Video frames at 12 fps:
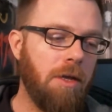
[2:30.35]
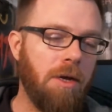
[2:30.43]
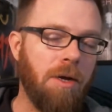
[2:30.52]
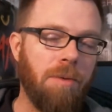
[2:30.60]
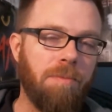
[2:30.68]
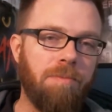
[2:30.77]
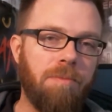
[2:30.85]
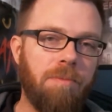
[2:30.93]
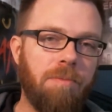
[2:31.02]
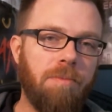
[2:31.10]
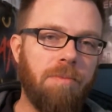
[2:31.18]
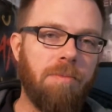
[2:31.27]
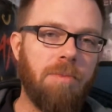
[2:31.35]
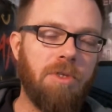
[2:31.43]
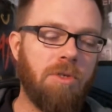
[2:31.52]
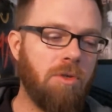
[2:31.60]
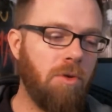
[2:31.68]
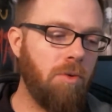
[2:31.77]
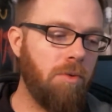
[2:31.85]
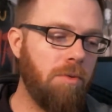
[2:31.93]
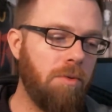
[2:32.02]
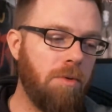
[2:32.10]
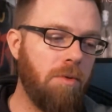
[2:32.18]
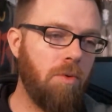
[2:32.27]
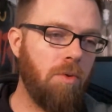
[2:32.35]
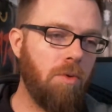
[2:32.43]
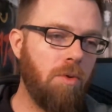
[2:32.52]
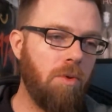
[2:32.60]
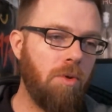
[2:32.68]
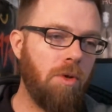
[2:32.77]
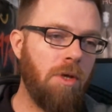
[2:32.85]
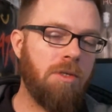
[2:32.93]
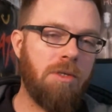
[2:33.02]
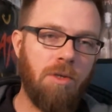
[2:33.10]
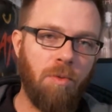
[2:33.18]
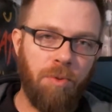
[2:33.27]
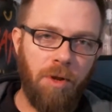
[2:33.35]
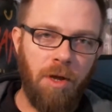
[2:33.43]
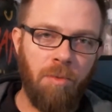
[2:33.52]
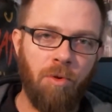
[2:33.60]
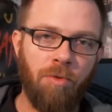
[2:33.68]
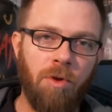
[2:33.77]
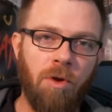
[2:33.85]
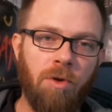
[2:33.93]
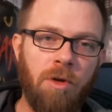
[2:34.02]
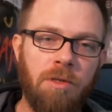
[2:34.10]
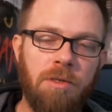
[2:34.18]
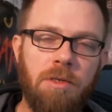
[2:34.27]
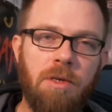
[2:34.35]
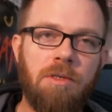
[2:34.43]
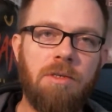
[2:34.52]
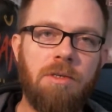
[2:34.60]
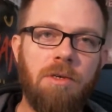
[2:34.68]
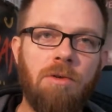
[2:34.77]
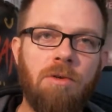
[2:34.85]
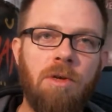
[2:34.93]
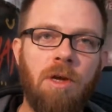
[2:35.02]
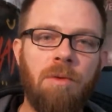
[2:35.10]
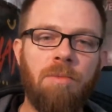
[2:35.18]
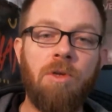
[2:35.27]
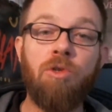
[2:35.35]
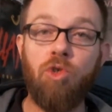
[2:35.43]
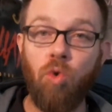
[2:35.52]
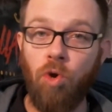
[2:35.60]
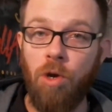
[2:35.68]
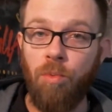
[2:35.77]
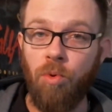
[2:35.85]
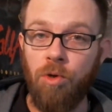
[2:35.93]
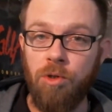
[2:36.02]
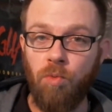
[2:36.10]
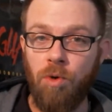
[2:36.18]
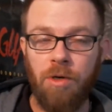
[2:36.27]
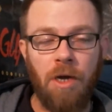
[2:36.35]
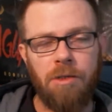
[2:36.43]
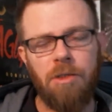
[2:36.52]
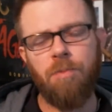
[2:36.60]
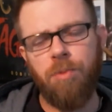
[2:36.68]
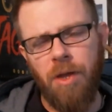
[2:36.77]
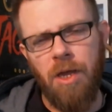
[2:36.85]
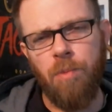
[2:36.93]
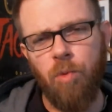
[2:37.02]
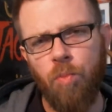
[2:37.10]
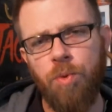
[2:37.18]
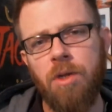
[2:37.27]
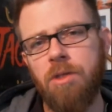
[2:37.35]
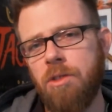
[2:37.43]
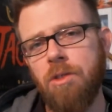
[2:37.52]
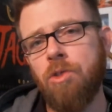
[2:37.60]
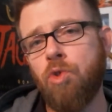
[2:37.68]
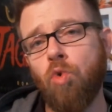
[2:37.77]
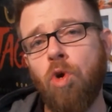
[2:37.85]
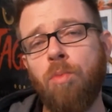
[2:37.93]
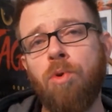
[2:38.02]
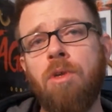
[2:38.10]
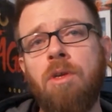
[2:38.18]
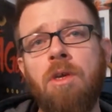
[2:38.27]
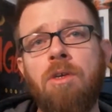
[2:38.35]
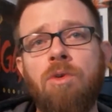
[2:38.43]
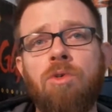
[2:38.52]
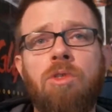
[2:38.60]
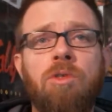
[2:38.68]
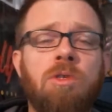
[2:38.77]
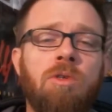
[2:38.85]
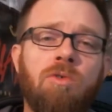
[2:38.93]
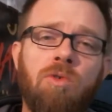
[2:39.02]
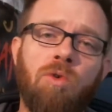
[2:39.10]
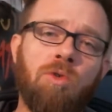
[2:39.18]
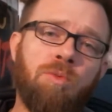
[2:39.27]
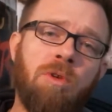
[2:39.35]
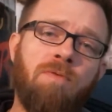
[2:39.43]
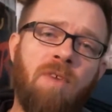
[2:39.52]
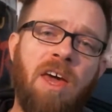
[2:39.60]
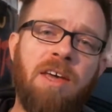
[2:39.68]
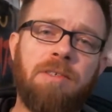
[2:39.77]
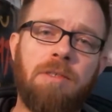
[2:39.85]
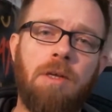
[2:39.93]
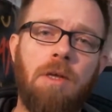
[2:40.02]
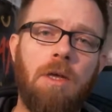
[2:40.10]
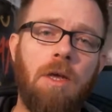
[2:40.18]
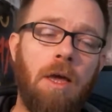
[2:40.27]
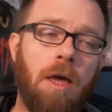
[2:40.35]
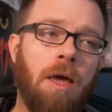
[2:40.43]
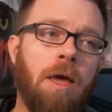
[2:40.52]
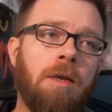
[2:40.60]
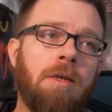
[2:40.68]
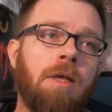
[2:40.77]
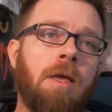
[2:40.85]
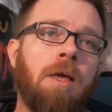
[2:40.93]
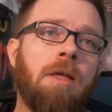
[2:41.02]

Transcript: Um, so it's still playable though. It's still enjoyable is the word. Not just playable, but it's still enjoyable. You get used to the controls pretty fast. And